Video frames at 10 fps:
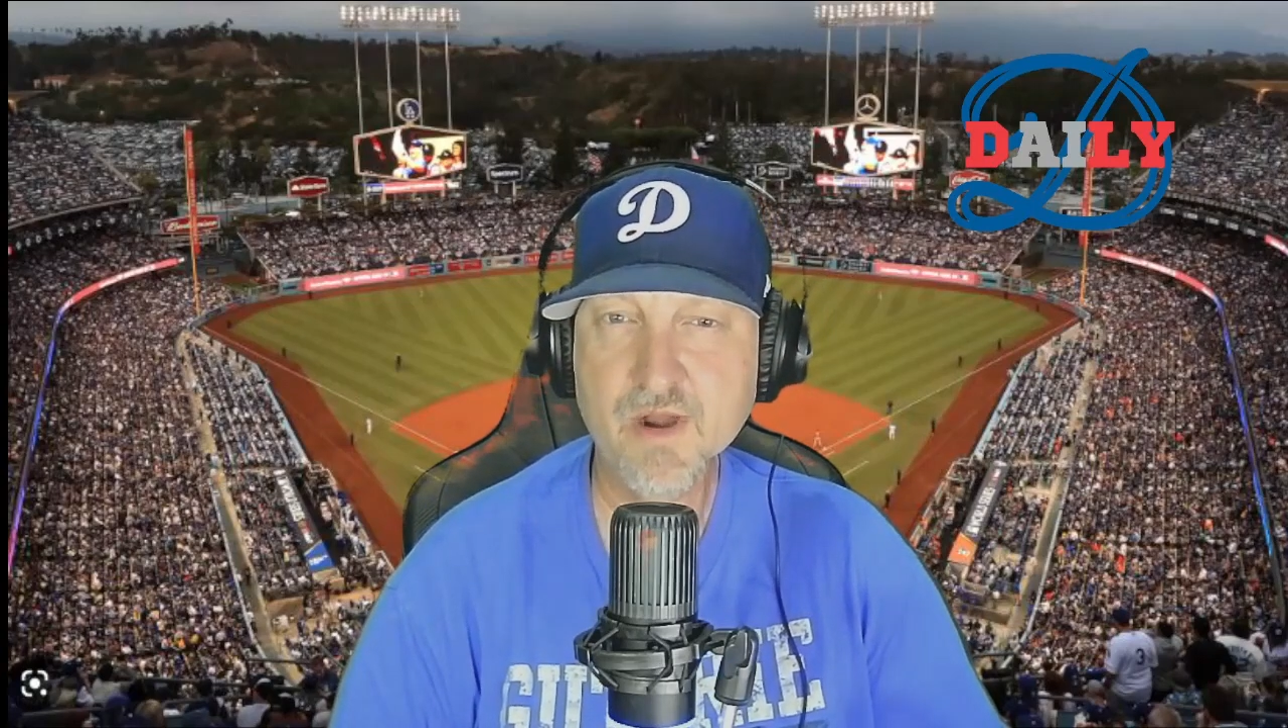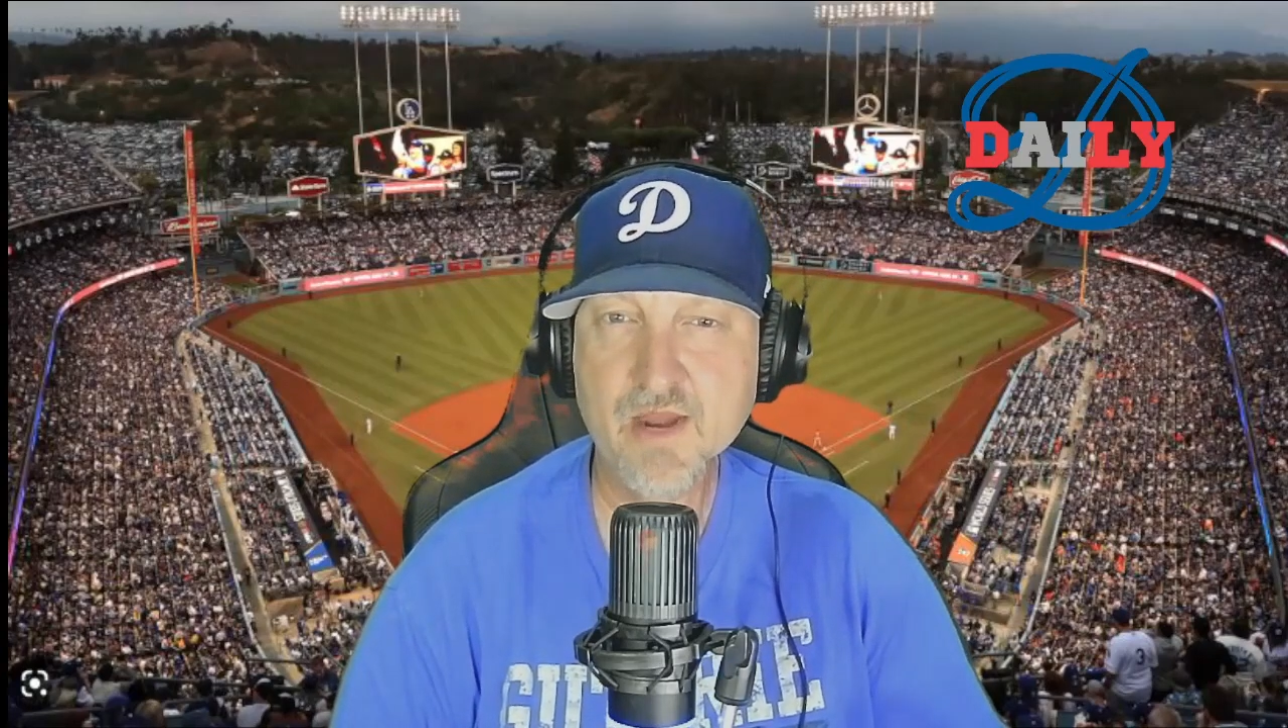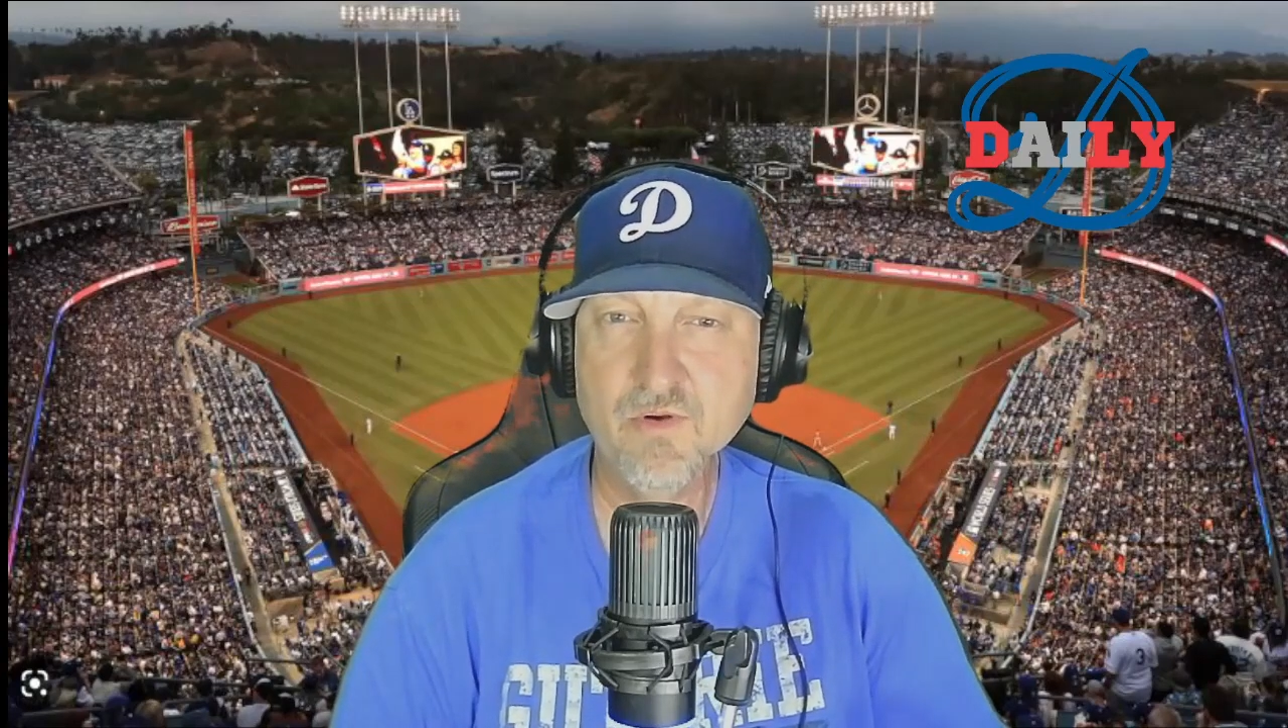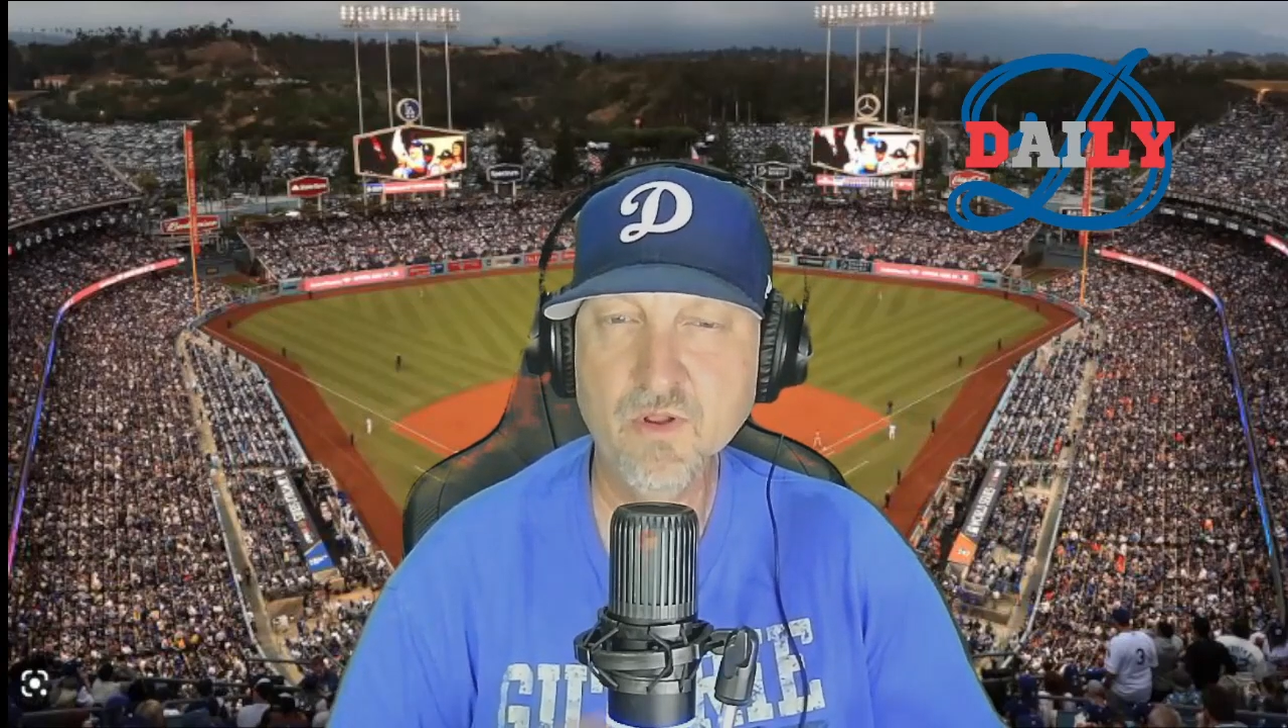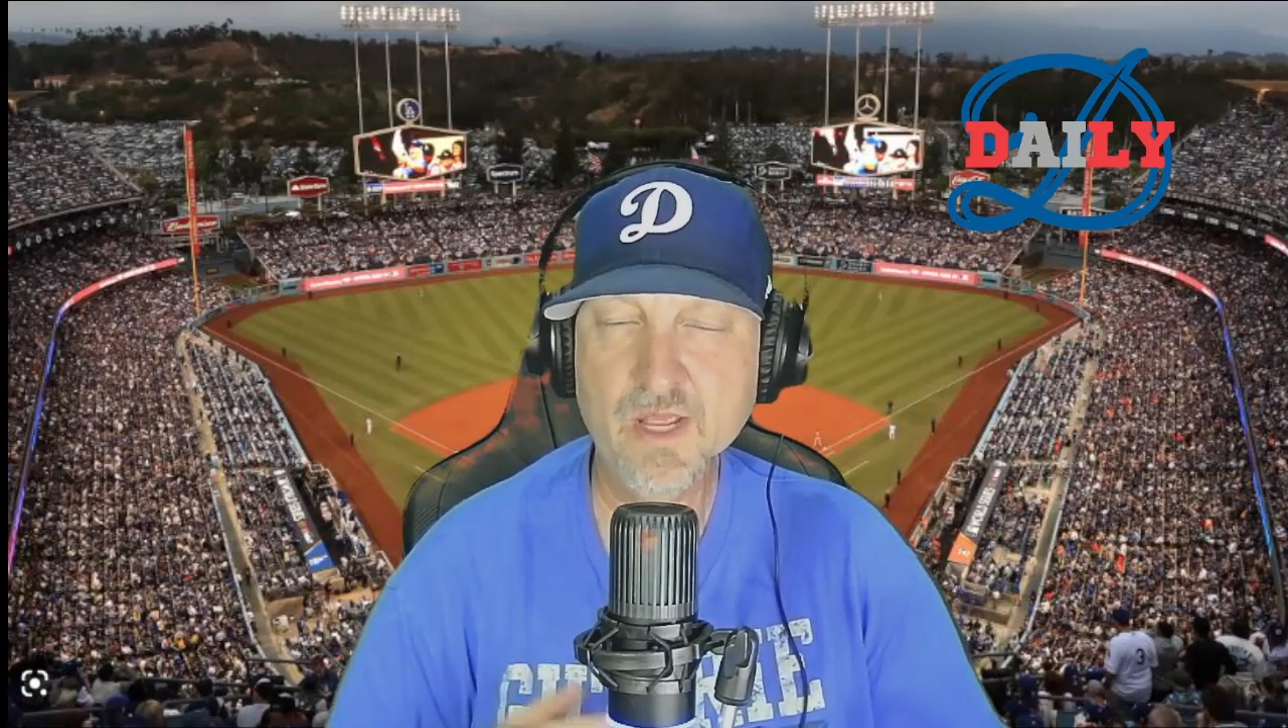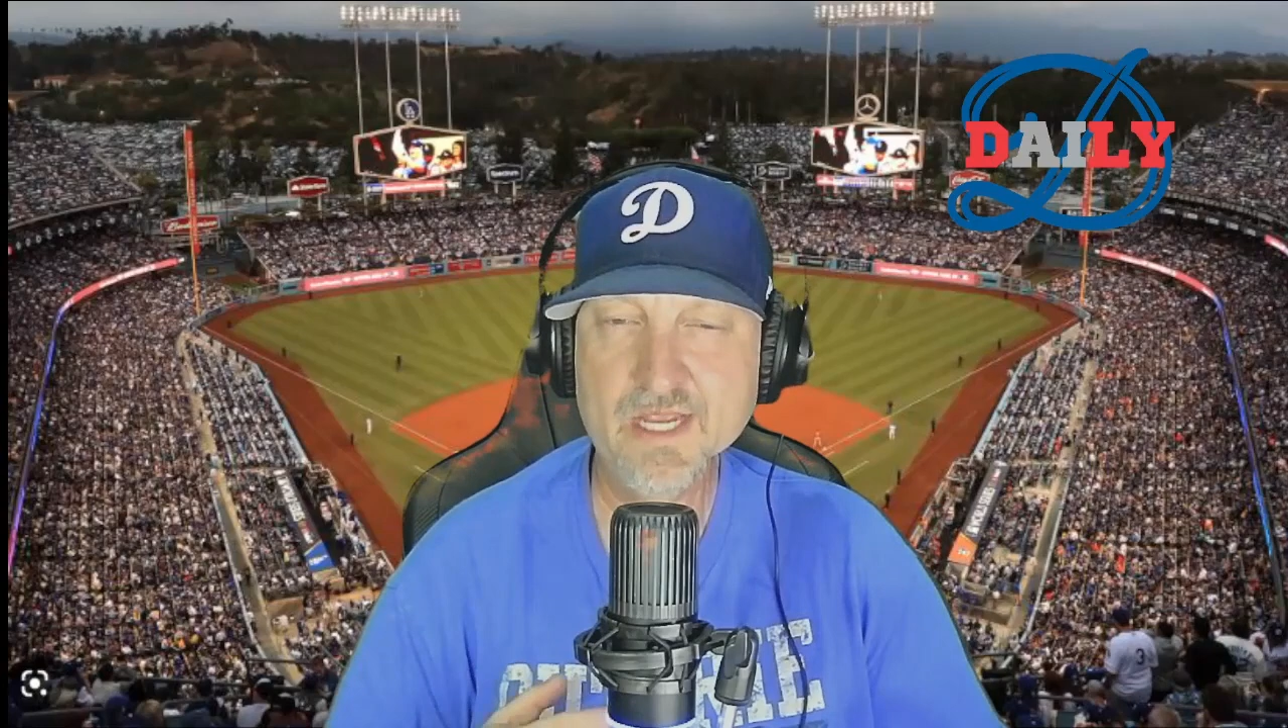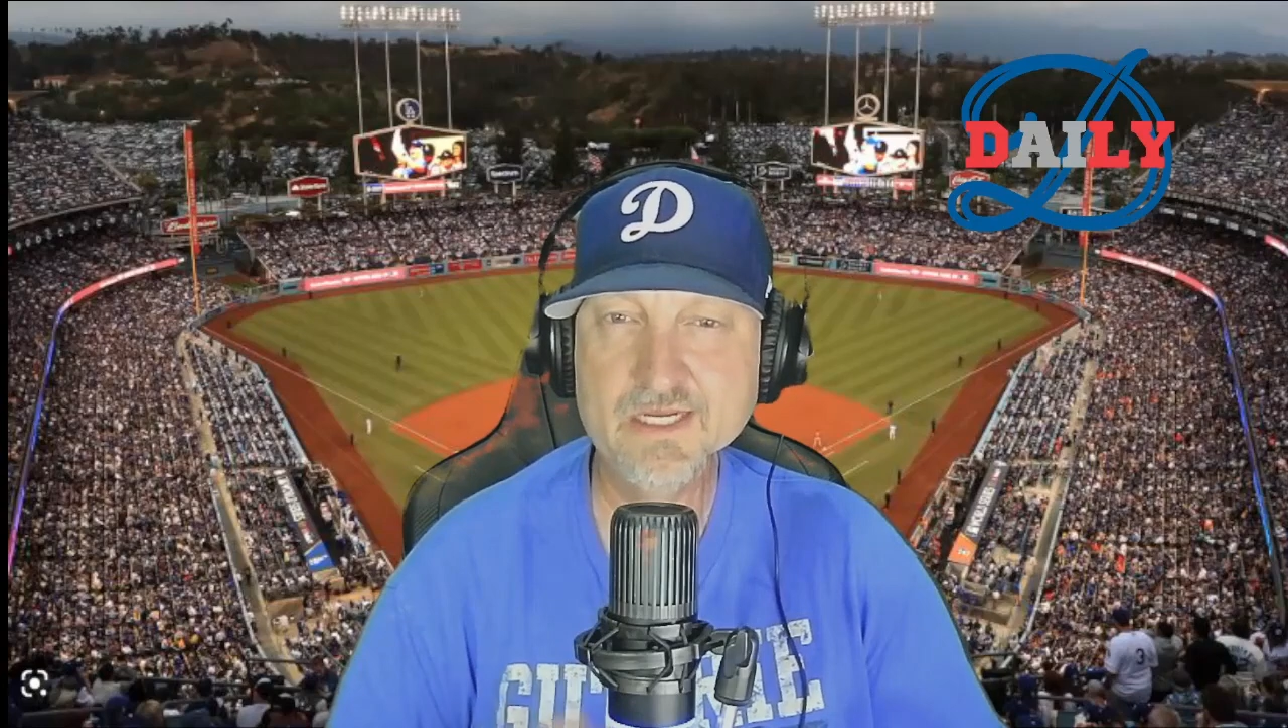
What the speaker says: Gratterall a